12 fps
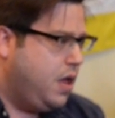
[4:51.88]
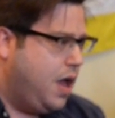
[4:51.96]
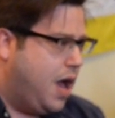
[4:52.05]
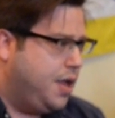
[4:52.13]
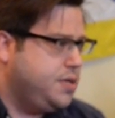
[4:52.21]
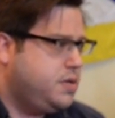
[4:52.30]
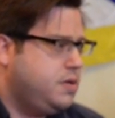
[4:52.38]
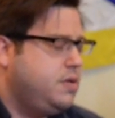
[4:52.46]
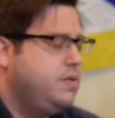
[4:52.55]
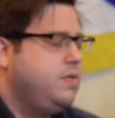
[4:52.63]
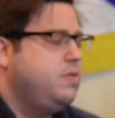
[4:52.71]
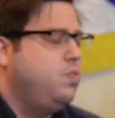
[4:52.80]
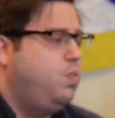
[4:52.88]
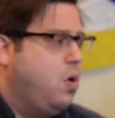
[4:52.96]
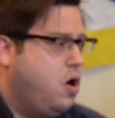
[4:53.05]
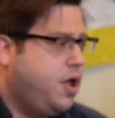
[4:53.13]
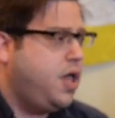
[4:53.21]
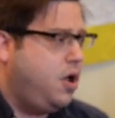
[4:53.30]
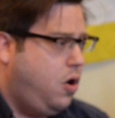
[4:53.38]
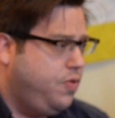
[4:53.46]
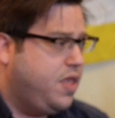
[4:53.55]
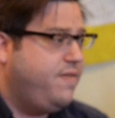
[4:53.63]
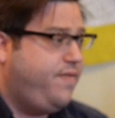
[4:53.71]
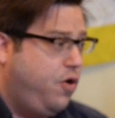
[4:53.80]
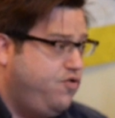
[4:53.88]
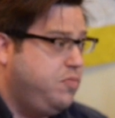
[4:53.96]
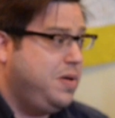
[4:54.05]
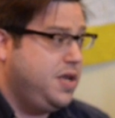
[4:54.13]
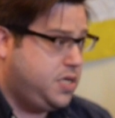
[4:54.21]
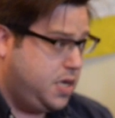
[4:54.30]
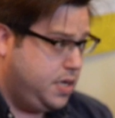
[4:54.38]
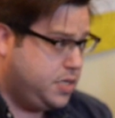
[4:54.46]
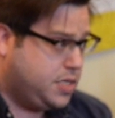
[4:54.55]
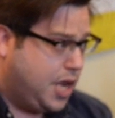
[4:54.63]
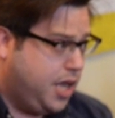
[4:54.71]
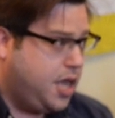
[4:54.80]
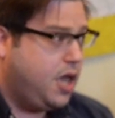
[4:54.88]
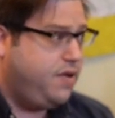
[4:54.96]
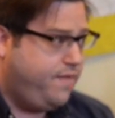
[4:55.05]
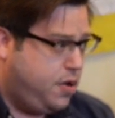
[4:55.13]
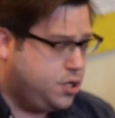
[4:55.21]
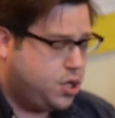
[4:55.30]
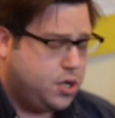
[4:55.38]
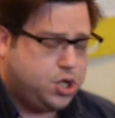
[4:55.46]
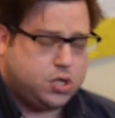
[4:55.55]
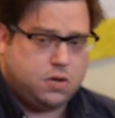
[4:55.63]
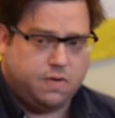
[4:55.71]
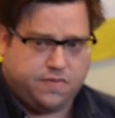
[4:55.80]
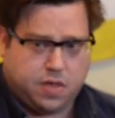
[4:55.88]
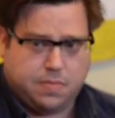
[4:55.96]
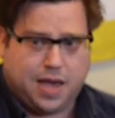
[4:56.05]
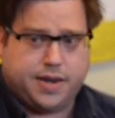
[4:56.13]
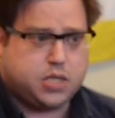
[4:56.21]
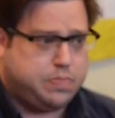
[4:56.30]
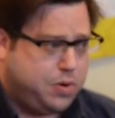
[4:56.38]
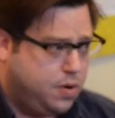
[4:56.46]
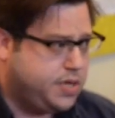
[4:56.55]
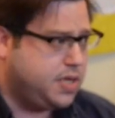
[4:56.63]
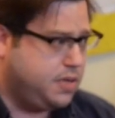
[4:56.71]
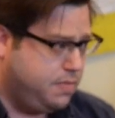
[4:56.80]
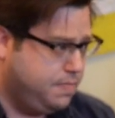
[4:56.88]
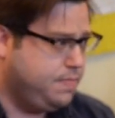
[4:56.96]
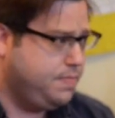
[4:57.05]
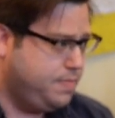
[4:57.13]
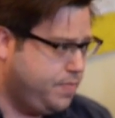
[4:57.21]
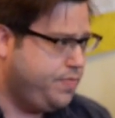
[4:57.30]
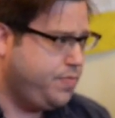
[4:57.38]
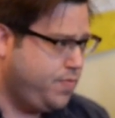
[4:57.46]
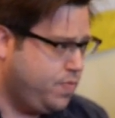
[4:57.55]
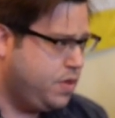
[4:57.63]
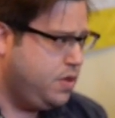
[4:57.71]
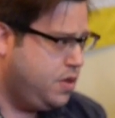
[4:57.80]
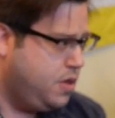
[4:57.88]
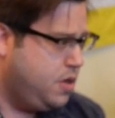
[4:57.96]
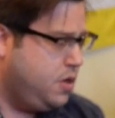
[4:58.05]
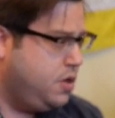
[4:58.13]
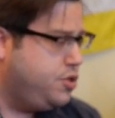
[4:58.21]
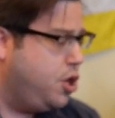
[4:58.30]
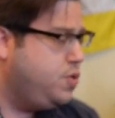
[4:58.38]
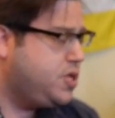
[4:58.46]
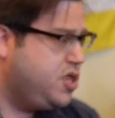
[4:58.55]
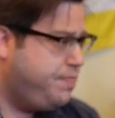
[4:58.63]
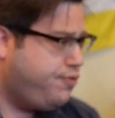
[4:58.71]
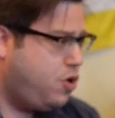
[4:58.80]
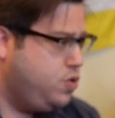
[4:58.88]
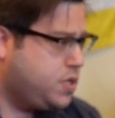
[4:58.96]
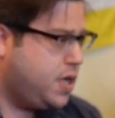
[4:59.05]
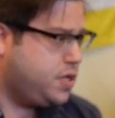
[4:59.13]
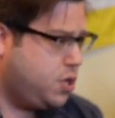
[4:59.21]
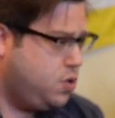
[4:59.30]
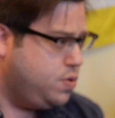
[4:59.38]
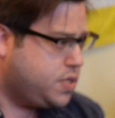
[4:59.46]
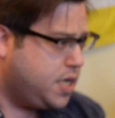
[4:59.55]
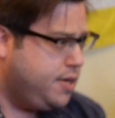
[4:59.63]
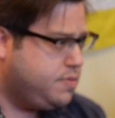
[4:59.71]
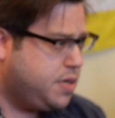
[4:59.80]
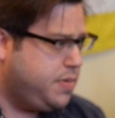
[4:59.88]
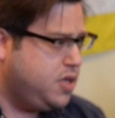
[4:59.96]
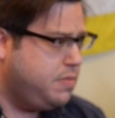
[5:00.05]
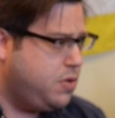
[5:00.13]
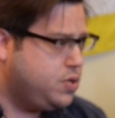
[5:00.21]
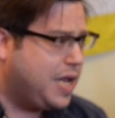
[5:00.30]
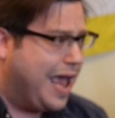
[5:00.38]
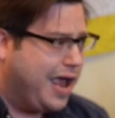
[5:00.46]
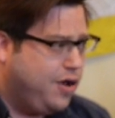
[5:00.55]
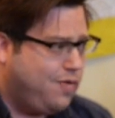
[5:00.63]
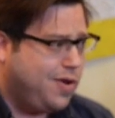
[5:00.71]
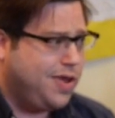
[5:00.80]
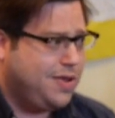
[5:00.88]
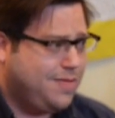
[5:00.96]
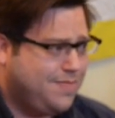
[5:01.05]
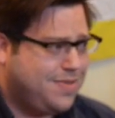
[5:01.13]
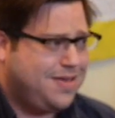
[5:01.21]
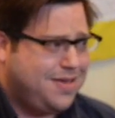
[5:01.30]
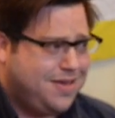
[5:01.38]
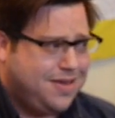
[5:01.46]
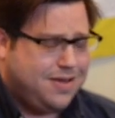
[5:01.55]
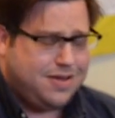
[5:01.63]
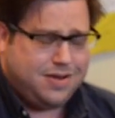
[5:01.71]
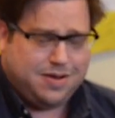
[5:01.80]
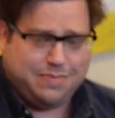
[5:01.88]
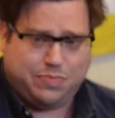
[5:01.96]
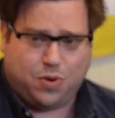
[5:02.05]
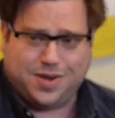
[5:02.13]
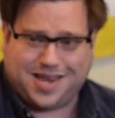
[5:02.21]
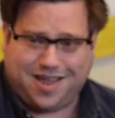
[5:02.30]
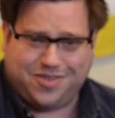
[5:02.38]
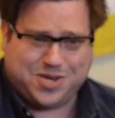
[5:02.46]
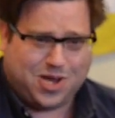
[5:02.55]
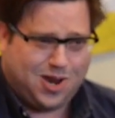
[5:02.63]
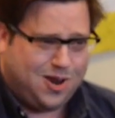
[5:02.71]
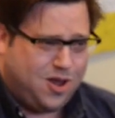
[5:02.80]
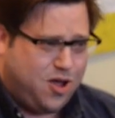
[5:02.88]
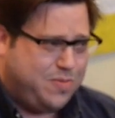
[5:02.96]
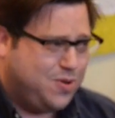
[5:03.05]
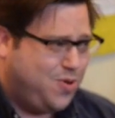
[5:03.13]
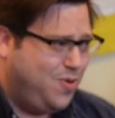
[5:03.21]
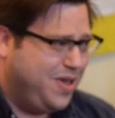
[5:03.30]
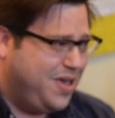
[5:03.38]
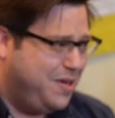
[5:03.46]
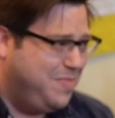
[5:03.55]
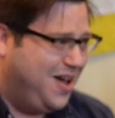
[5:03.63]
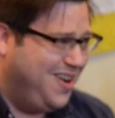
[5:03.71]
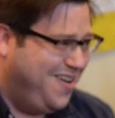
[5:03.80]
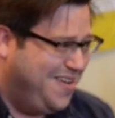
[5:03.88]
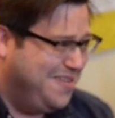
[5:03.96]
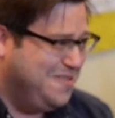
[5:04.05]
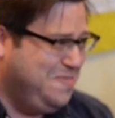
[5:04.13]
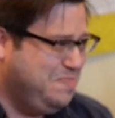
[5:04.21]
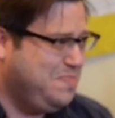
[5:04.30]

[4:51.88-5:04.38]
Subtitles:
and working on their vulnerabilities, taking advantage of them and exploiting them. Those in the protests who seem to be the most angry pointing at the Dalai Lama, calling him a liar.